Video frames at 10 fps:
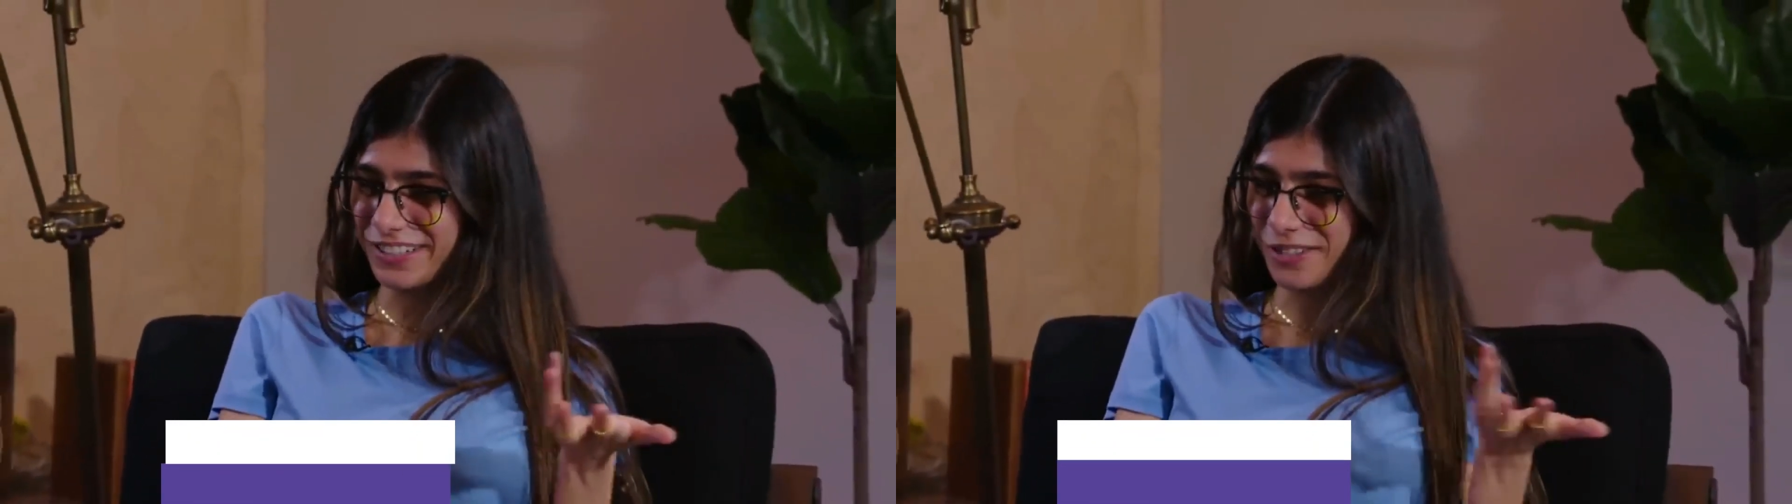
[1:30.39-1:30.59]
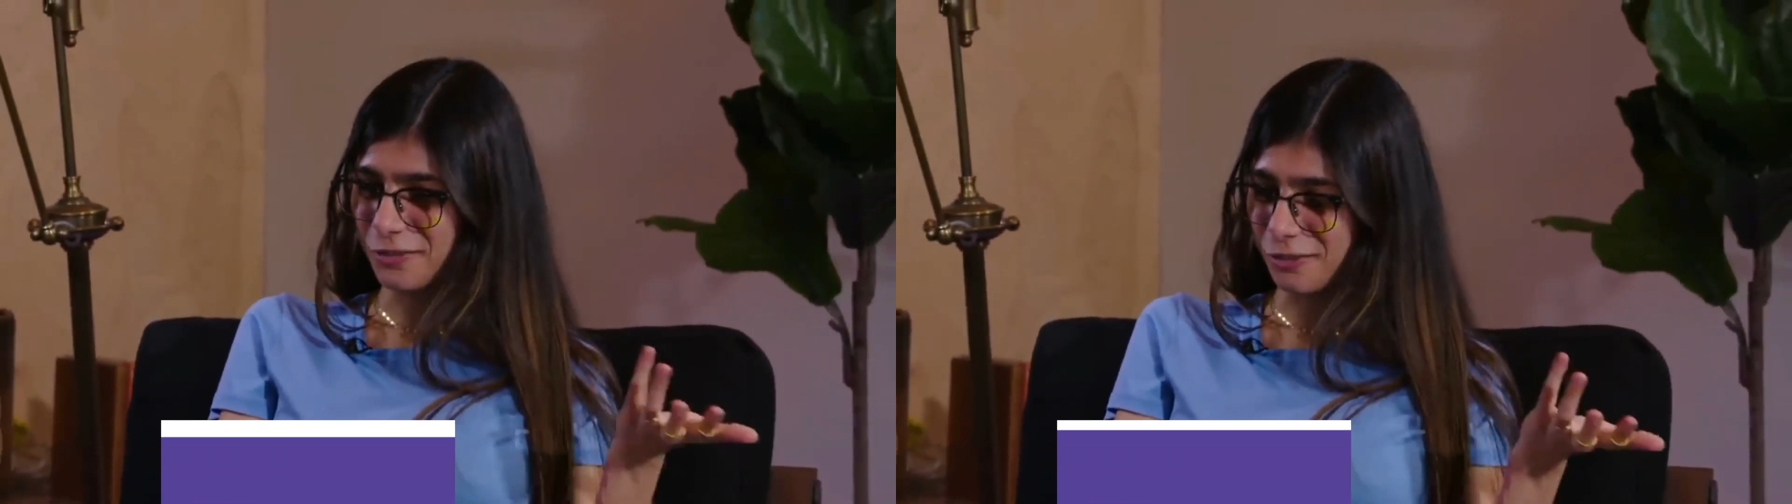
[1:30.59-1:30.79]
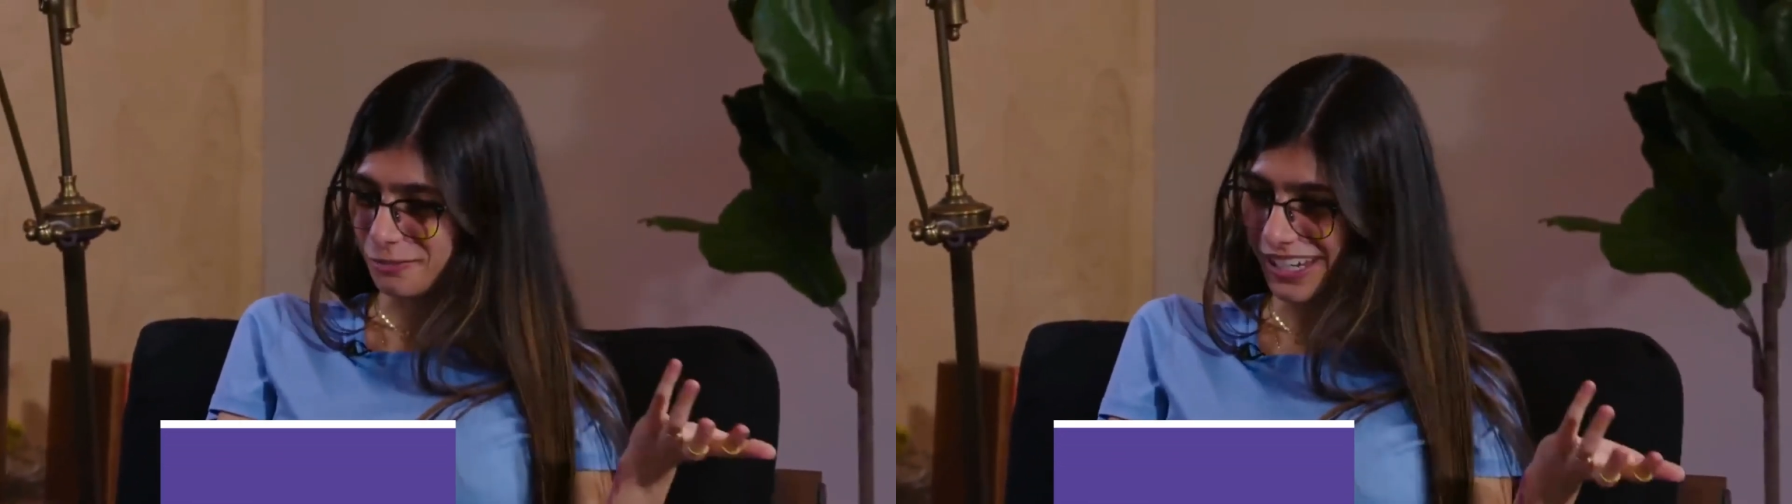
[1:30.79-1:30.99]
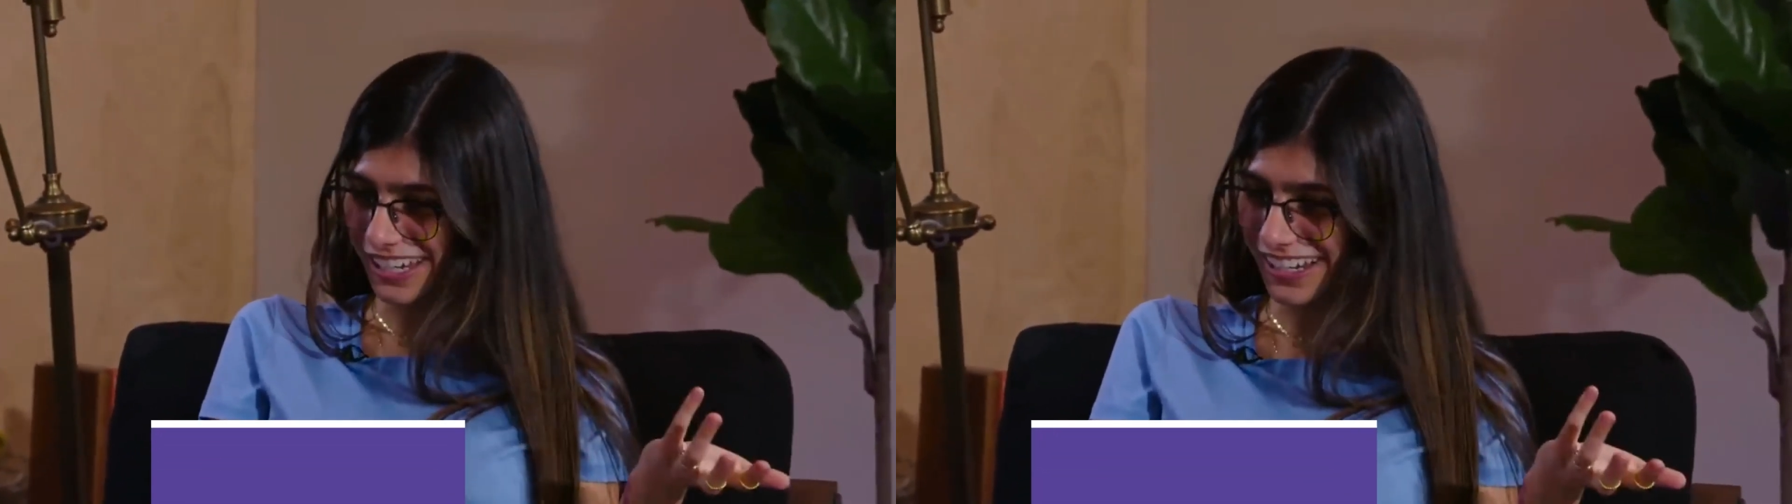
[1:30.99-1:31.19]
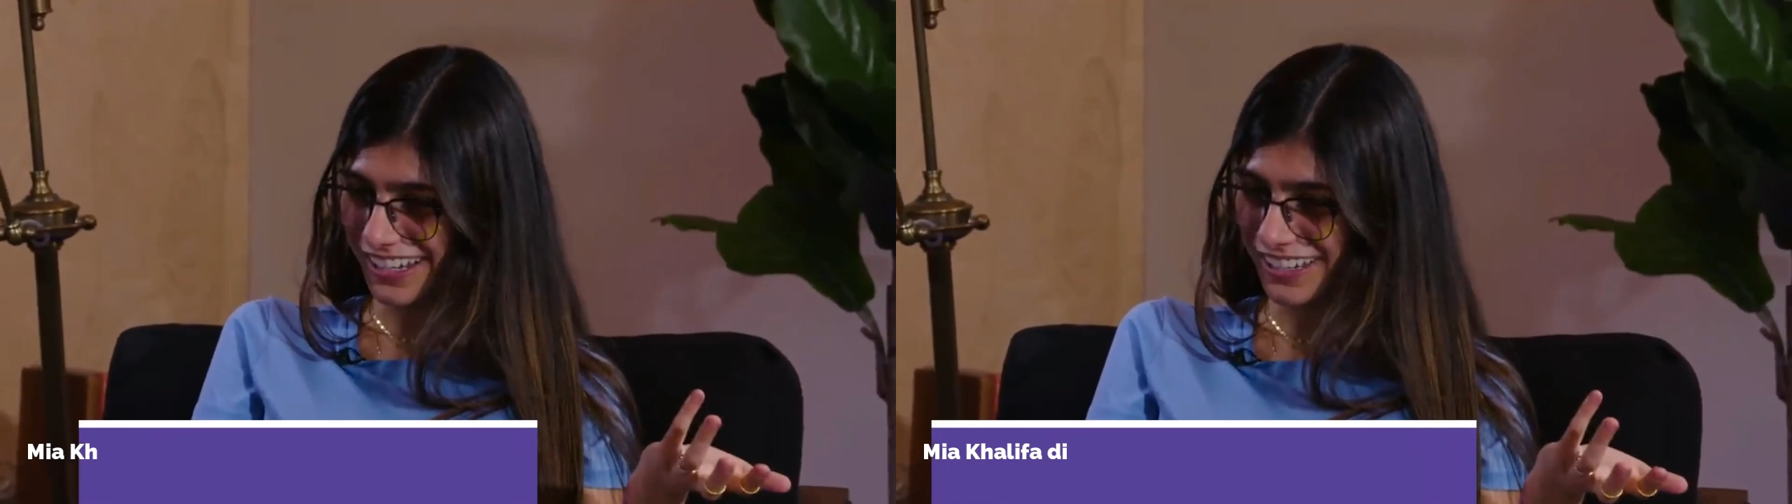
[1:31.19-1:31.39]
Mia
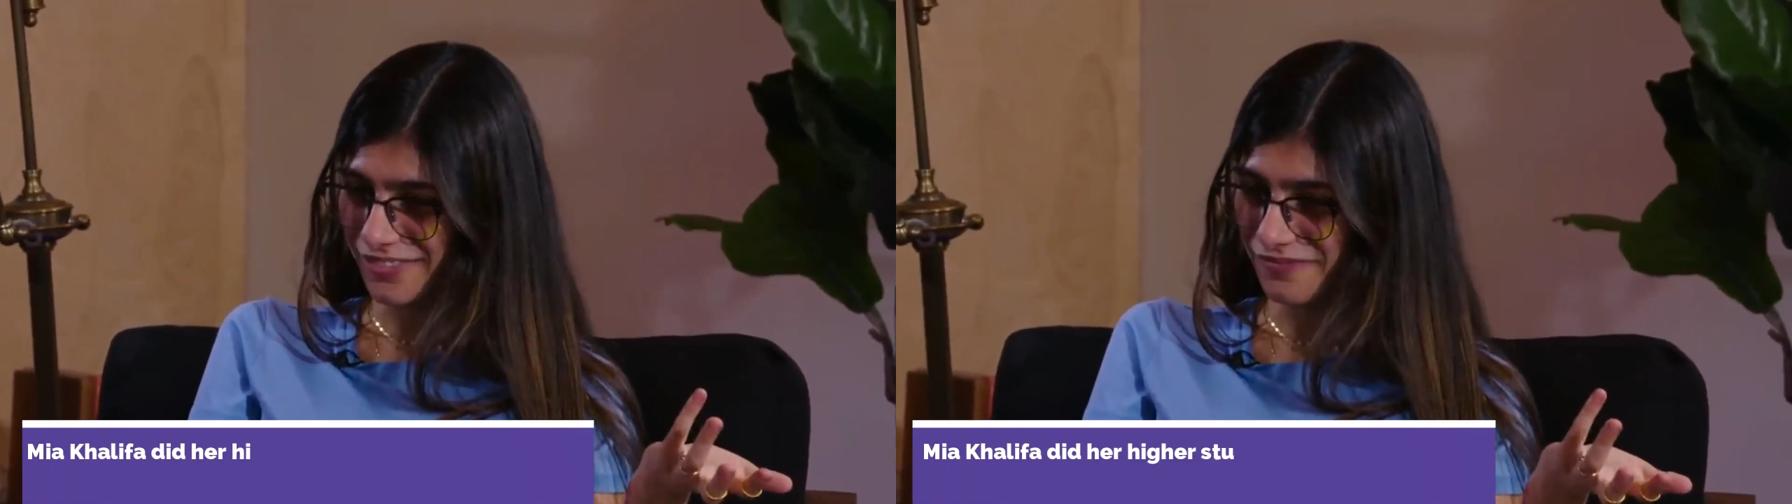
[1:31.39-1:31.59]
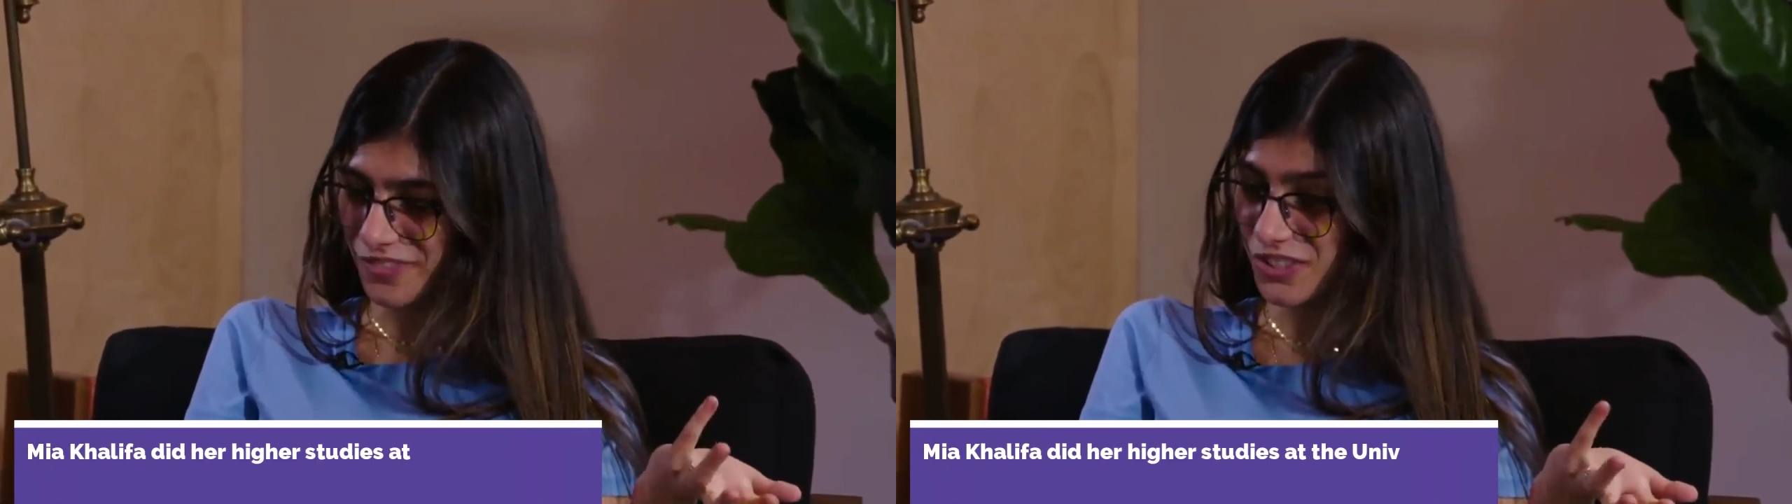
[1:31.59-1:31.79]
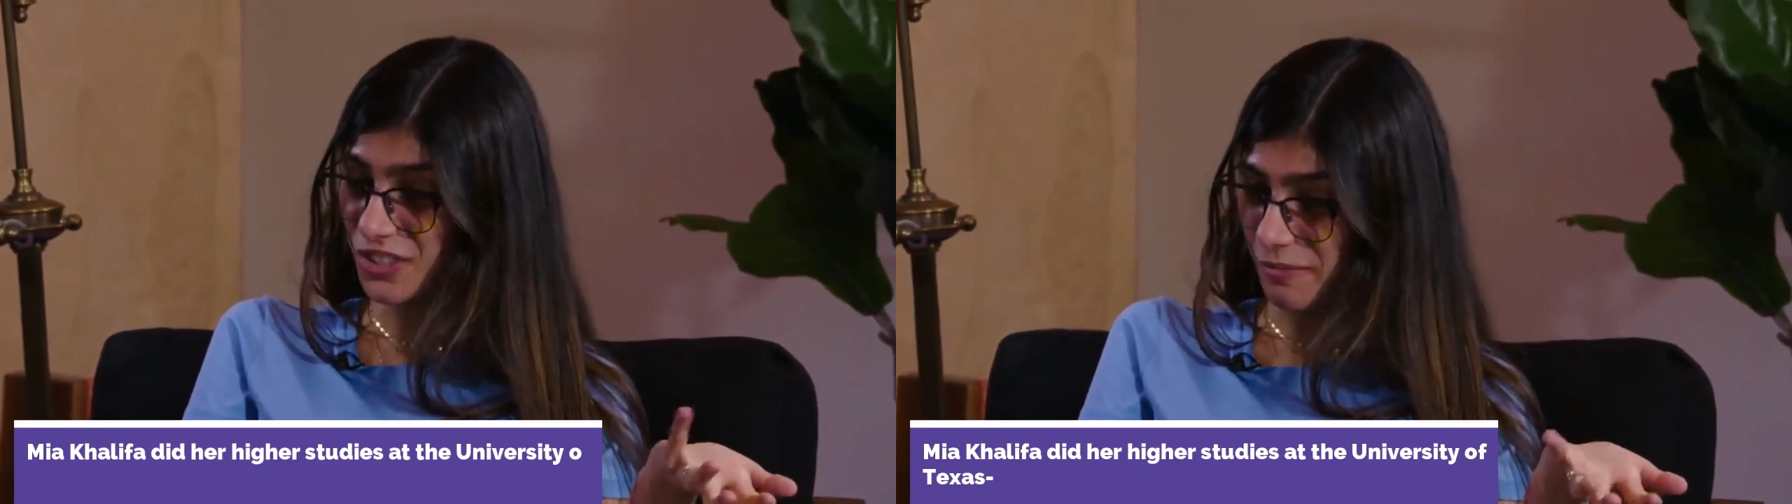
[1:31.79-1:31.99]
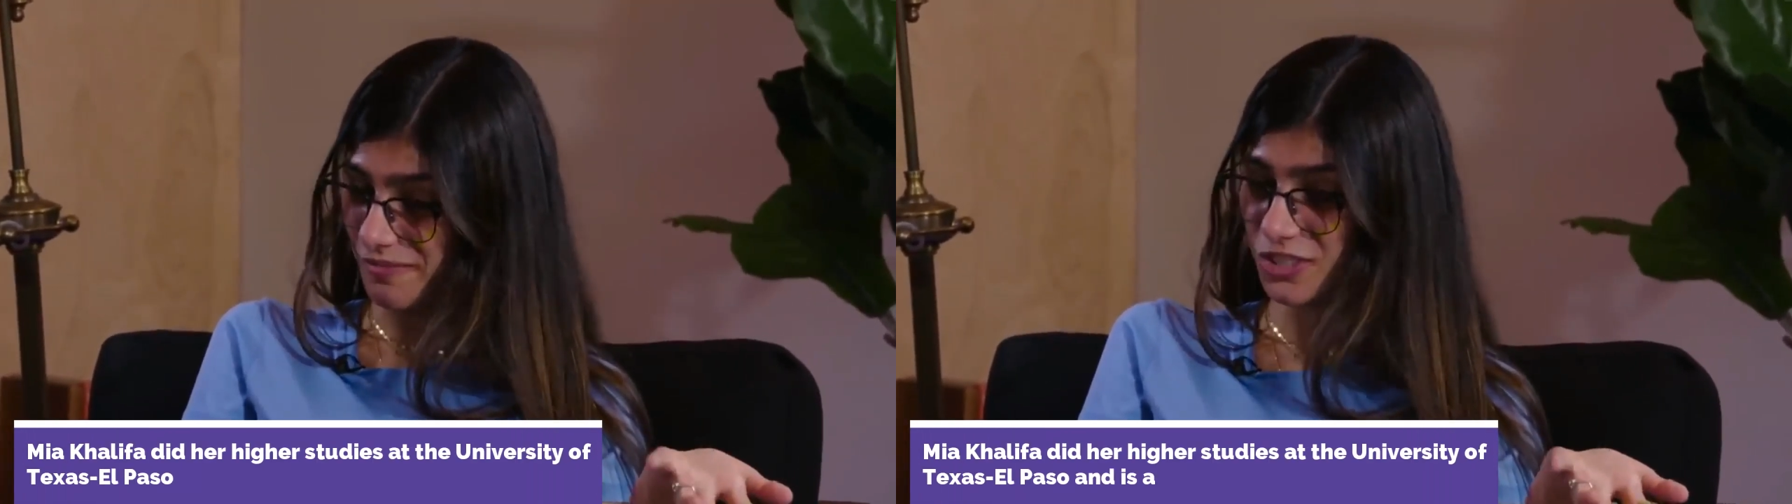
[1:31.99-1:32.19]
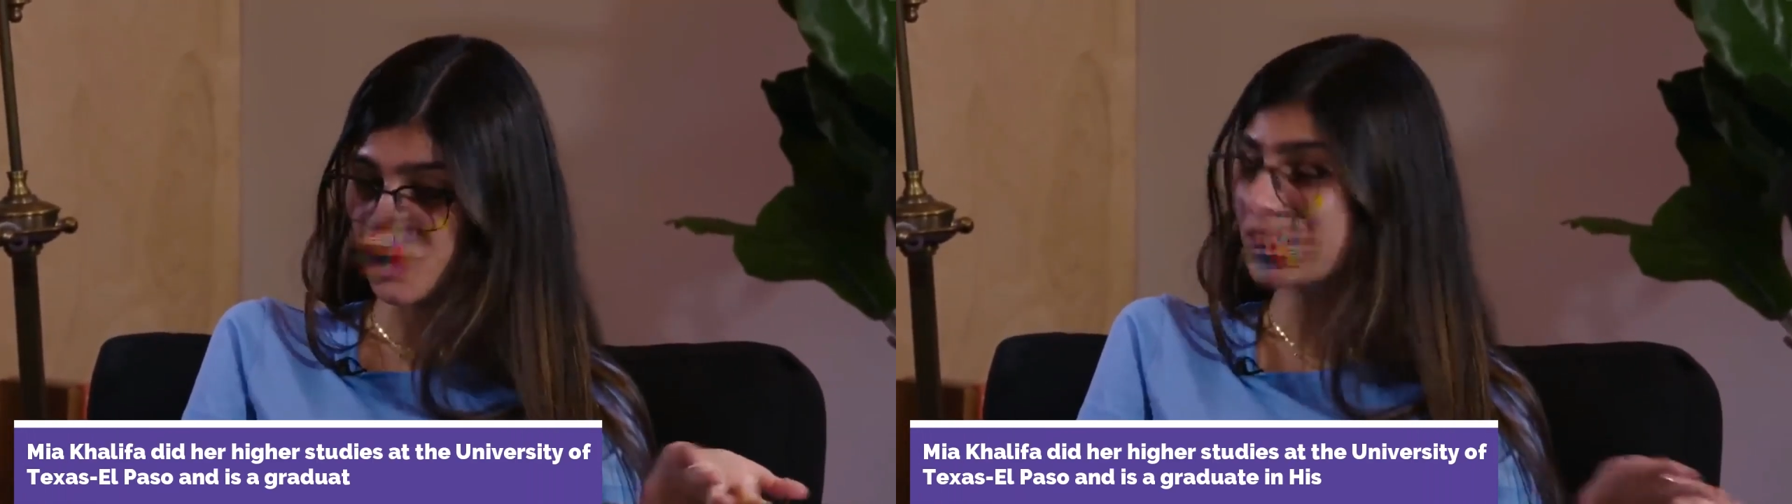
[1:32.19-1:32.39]
Khalifa did her higher
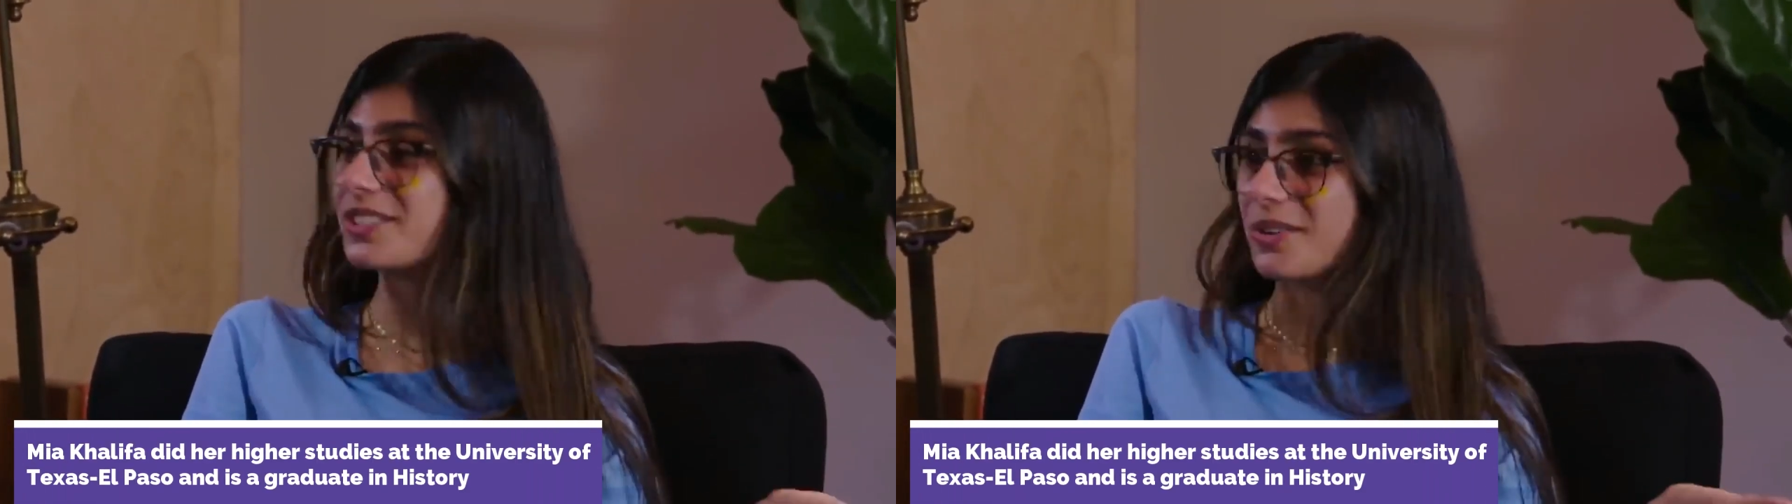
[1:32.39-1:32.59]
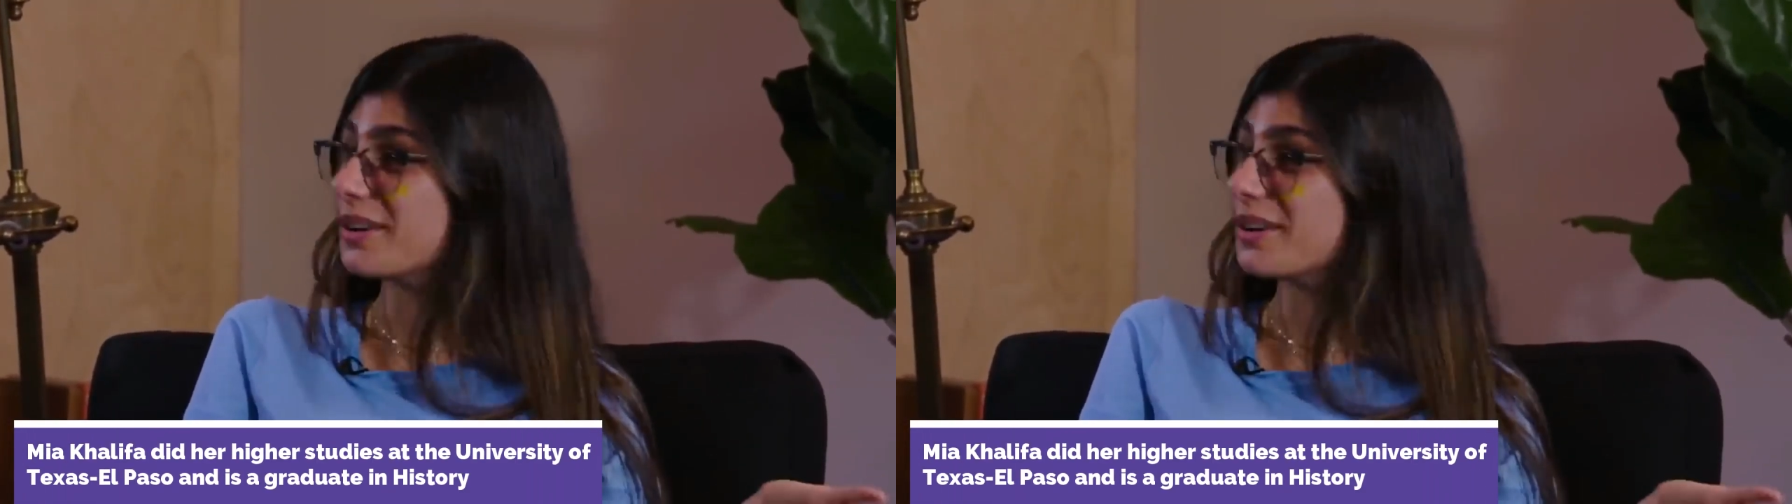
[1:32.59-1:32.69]
studies at